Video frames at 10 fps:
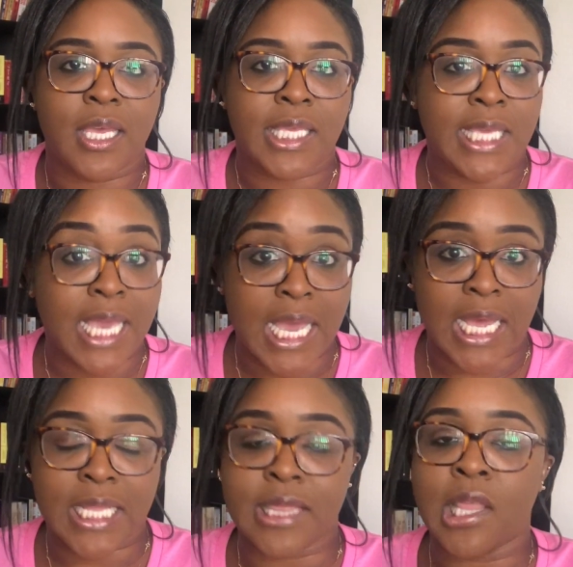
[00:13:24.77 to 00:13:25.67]

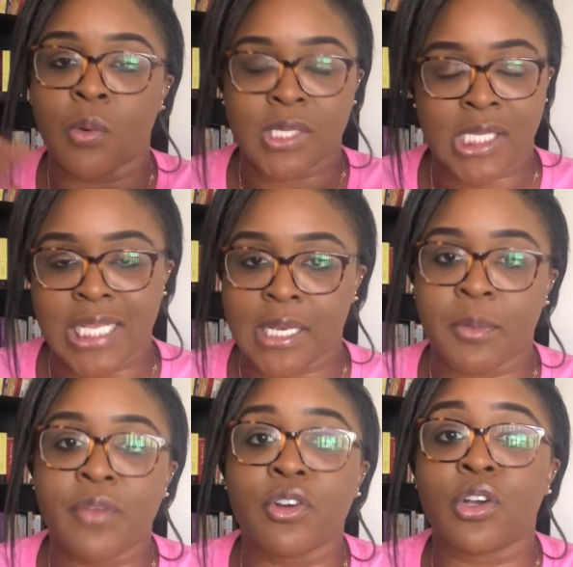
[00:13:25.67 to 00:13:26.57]
yeah, there was that. I'm
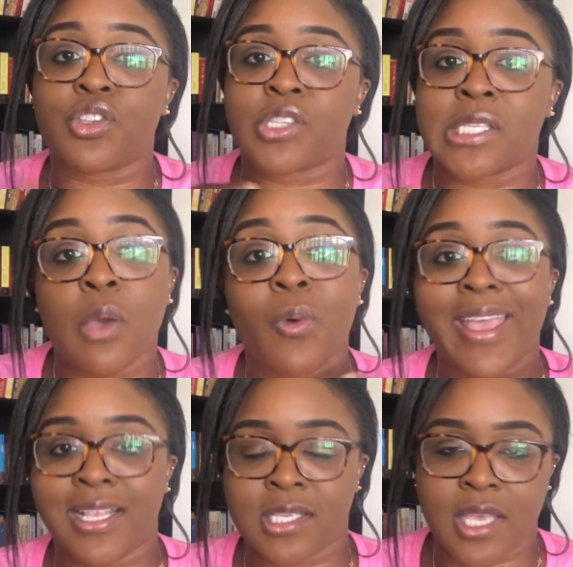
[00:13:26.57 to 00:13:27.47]
not even going to say
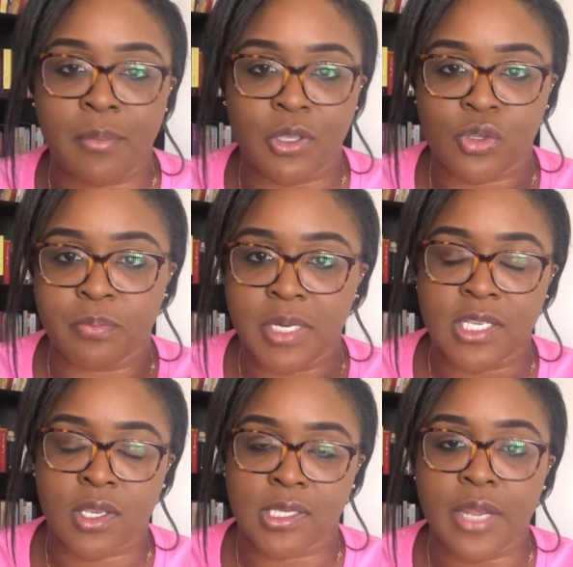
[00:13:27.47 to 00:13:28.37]
where it came into
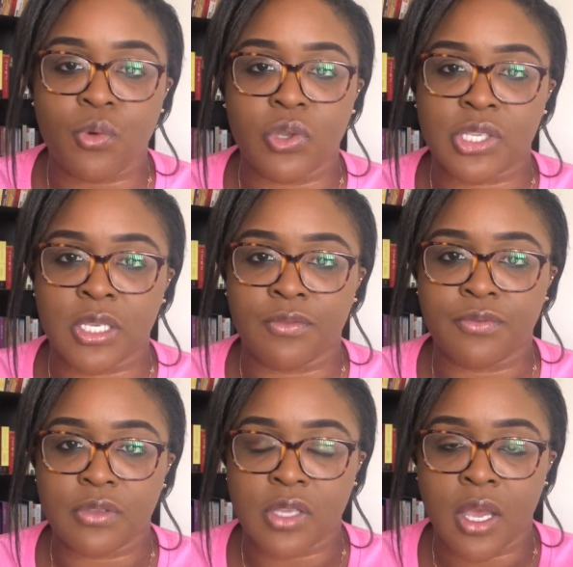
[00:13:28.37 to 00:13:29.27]
place because I don't want to give
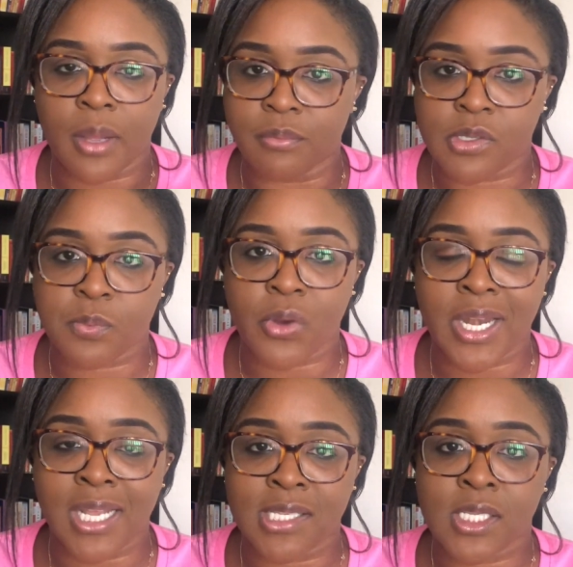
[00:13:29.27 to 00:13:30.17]
um,
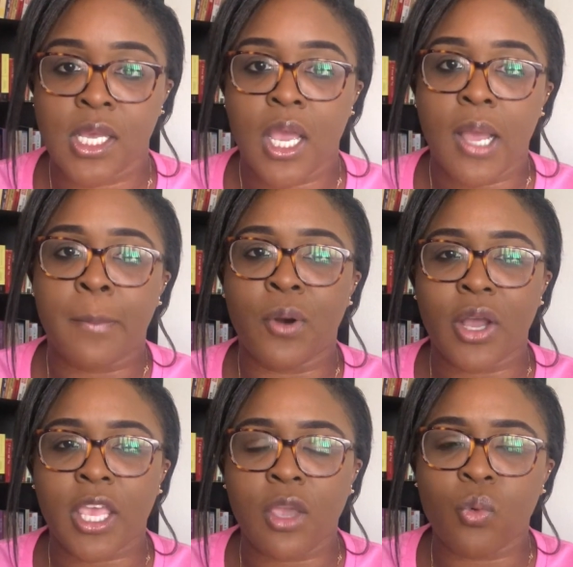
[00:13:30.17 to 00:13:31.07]
spoilers,
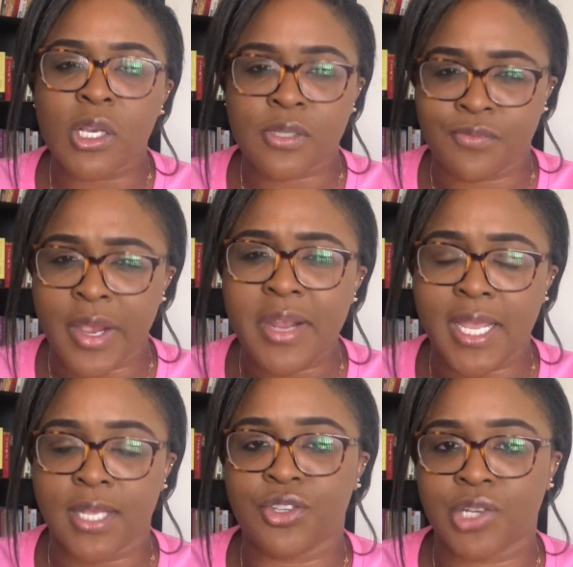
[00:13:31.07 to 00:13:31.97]
but it was very
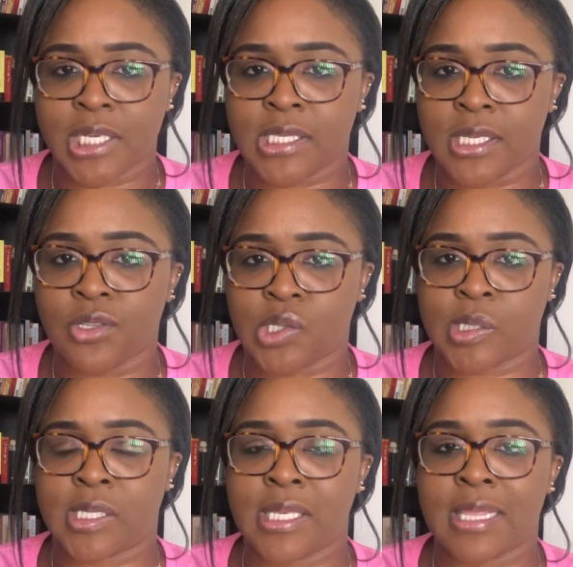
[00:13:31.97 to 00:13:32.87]
interesting to
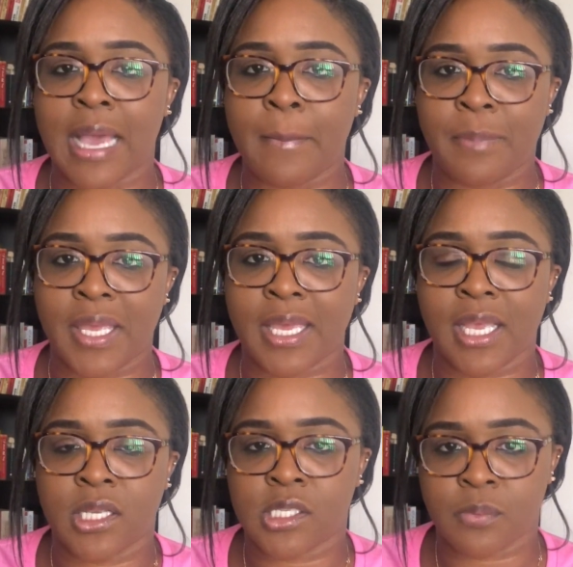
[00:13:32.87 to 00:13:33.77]
see that being
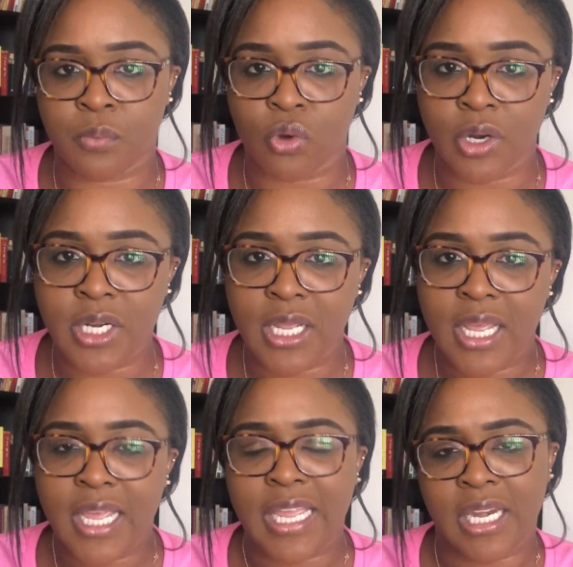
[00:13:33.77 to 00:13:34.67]
explored
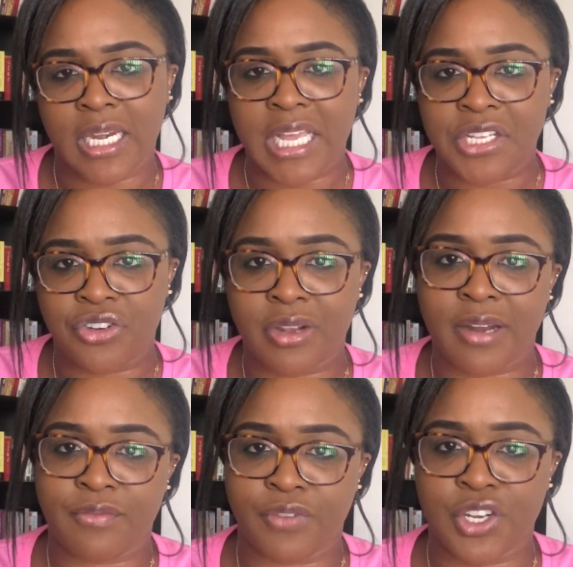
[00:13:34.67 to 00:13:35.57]
in a
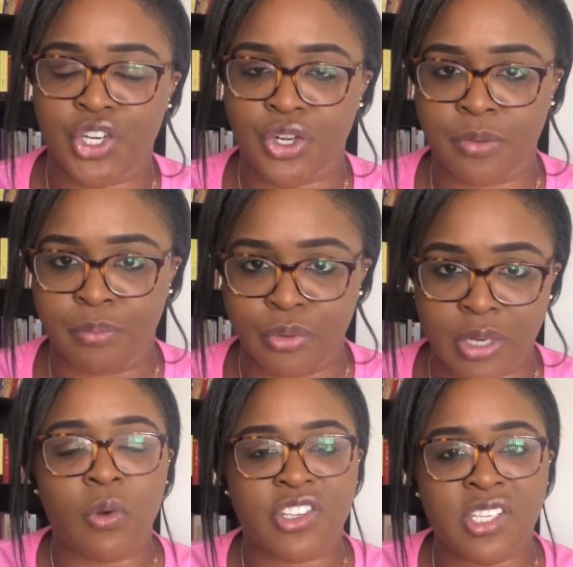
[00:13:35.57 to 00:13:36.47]
Nigerian fiction book.
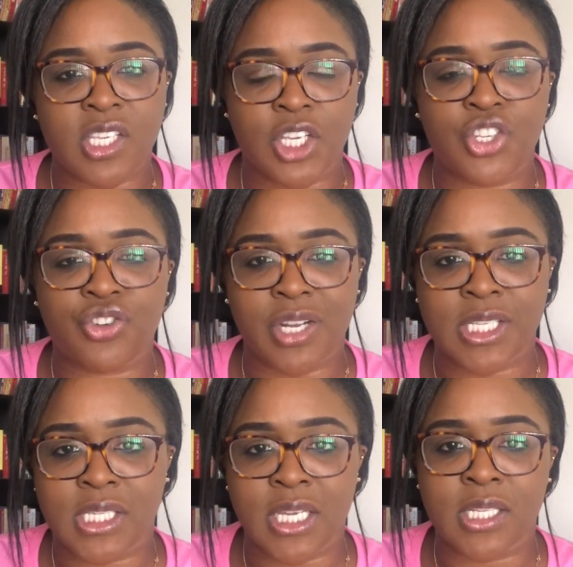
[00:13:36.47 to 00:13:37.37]
It was just
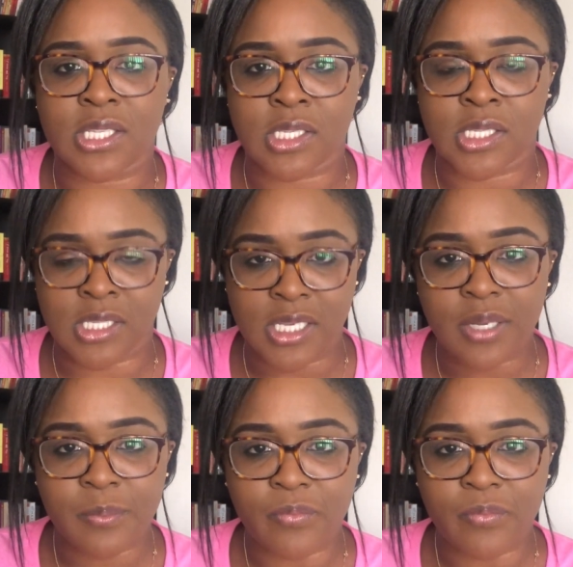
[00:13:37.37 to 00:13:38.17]
interesting to see